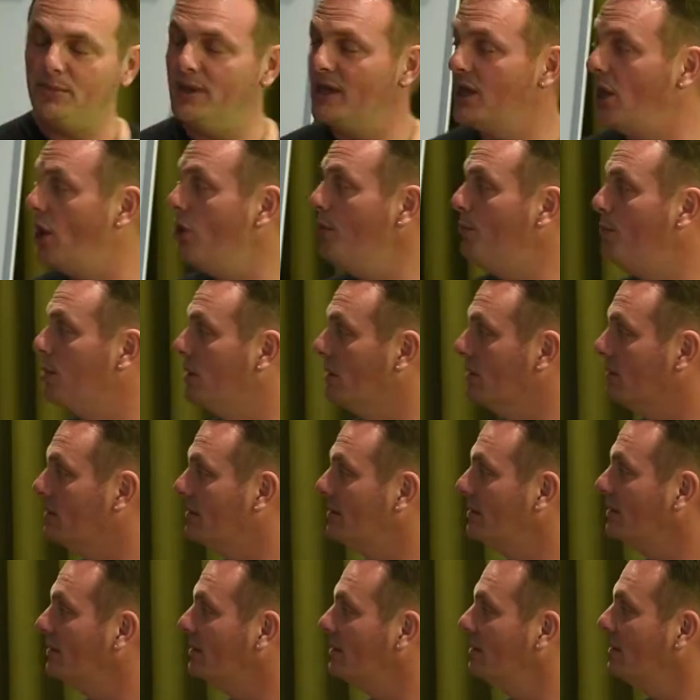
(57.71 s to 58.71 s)
being
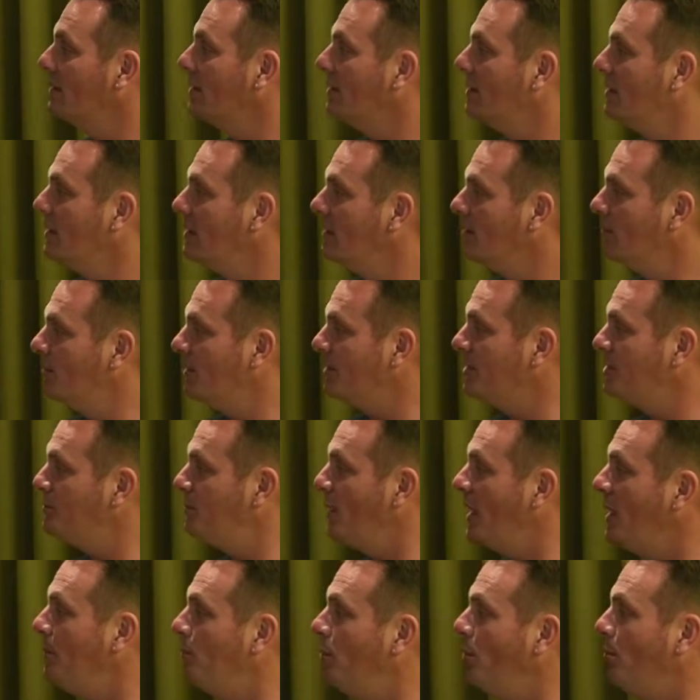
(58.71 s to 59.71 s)
open.
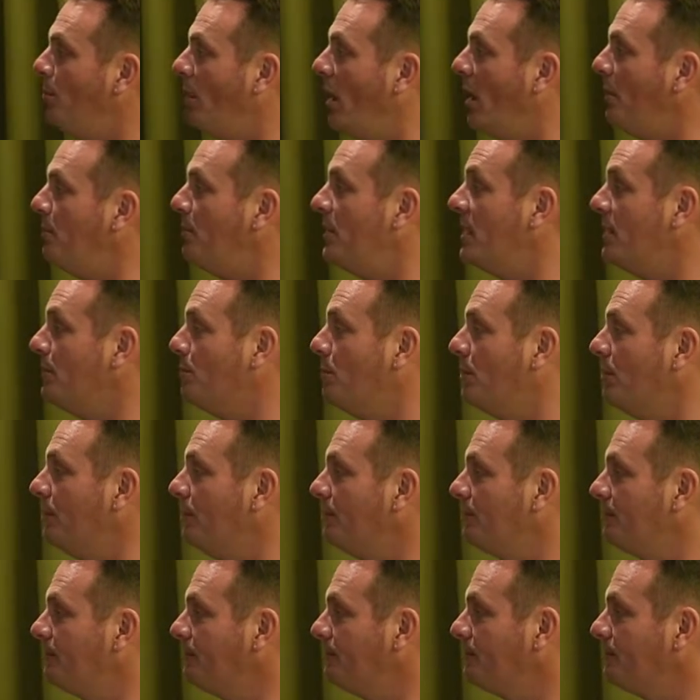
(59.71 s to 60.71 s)
Because people buy people.